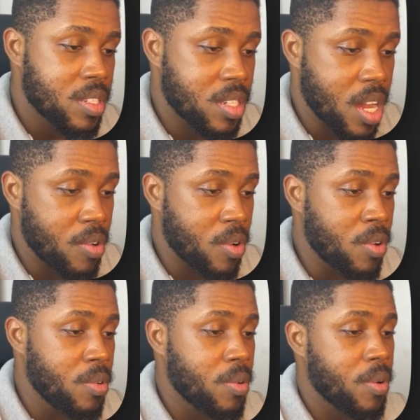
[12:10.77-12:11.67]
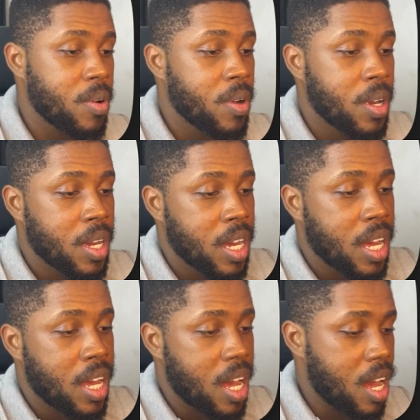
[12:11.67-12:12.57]
zero,
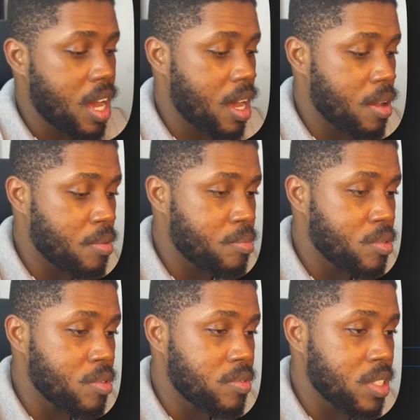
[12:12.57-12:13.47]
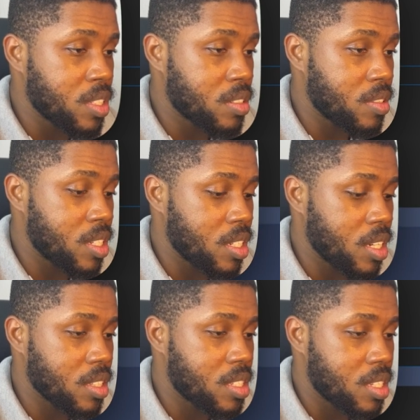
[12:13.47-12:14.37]
uh, move these
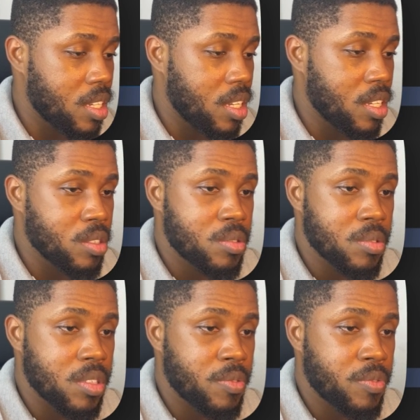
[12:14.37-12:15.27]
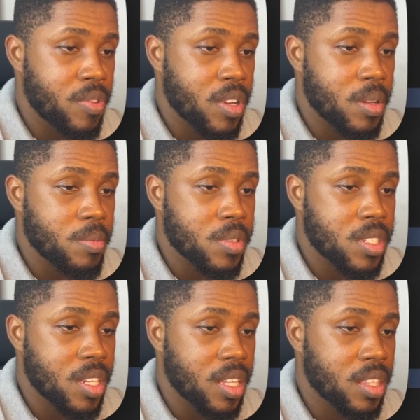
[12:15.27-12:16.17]
gradients into the frame,
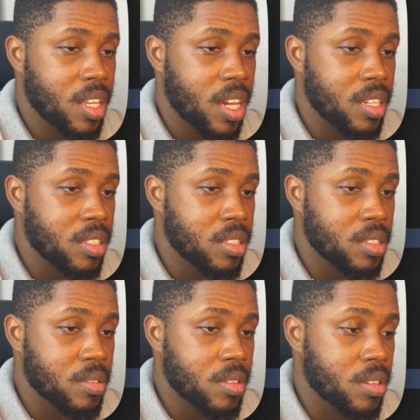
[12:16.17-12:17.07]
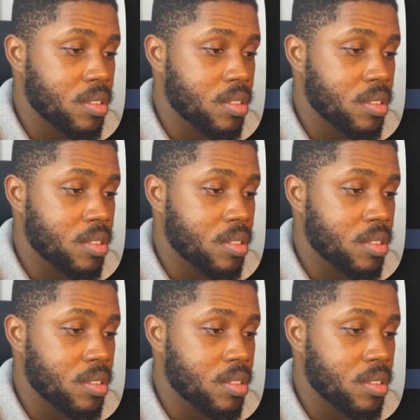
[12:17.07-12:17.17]
center it,